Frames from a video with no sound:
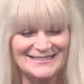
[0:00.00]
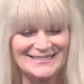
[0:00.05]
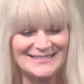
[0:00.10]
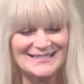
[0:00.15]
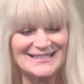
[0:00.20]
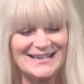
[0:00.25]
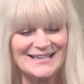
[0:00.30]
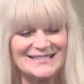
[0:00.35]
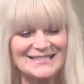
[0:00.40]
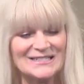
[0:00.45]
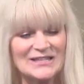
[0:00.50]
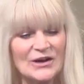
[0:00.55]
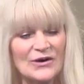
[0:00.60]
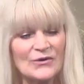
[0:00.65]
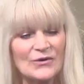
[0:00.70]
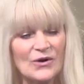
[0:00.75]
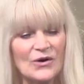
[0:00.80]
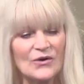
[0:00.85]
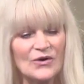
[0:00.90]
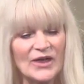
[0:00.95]
know.
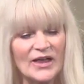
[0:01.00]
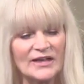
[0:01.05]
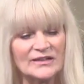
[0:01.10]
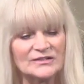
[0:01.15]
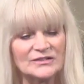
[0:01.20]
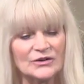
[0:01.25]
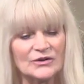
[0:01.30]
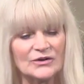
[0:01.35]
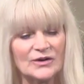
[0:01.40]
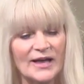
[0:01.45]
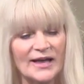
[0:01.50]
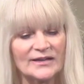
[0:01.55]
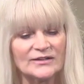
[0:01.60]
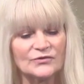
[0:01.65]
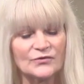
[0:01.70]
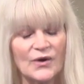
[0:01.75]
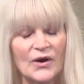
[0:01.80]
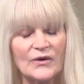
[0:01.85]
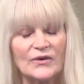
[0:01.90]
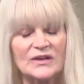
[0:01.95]
So, okay, so
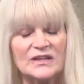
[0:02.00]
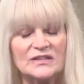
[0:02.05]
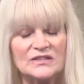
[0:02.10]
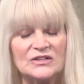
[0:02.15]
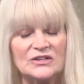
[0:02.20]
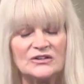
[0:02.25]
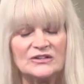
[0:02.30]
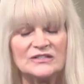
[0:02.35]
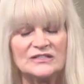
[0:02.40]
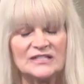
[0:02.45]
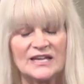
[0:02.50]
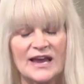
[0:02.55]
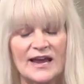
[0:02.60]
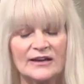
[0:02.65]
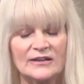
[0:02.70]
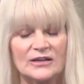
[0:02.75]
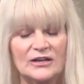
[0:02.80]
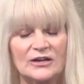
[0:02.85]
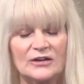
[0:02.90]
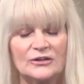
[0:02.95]
as far as you and
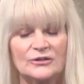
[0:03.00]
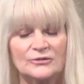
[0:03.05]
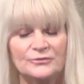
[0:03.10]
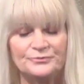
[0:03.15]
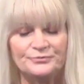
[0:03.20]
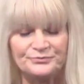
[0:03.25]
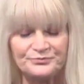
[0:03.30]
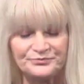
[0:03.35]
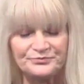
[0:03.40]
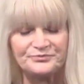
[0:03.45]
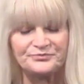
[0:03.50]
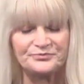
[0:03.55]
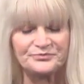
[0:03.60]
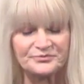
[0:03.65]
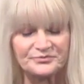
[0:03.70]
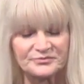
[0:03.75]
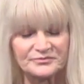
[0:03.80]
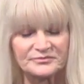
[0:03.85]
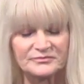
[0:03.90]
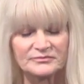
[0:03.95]
Chad go,
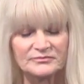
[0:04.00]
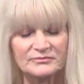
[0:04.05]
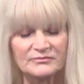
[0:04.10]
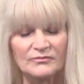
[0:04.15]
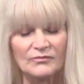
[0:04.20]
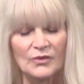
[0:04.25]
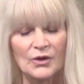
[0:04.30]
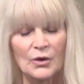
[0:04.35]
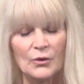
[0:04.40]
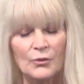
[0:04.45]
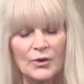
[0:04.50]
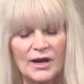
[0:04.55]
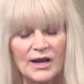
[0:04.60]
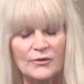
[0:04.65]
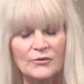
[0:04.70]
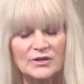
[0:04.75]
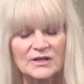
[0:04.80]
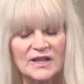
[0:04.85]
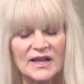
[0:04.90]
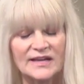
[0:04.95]
what
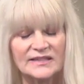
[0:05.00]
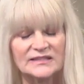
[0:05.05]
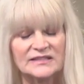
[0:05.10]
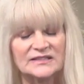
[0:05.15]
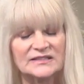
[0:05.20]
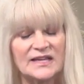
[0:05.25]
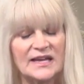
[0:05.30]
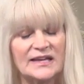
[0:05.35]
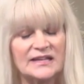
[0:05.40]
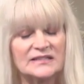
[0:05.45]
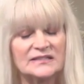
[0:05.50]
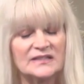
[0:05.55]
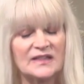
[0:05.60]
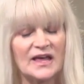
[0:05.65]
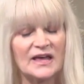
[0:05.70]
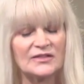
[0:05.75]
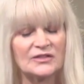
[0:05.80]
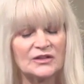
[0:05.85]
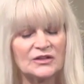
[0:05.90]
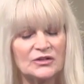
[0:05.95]
I would like to say is
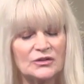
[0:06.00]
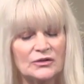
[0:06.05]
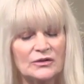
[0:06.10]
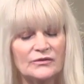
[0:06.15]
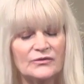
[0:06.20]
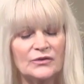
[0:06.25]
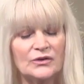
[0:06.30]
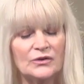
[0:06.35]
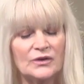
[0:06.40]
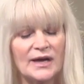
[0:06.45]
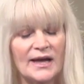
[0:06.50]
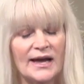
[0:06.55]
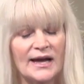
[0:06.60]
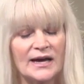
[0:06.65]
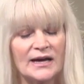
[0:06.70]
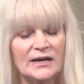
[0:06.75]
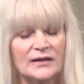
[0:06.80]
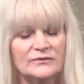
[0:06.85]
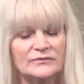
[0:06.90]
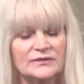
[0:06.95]
that the two of you
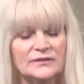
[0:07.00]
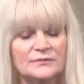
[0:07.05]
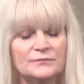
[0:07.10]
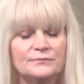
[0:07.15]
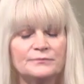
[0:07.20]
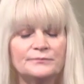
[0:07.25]
have,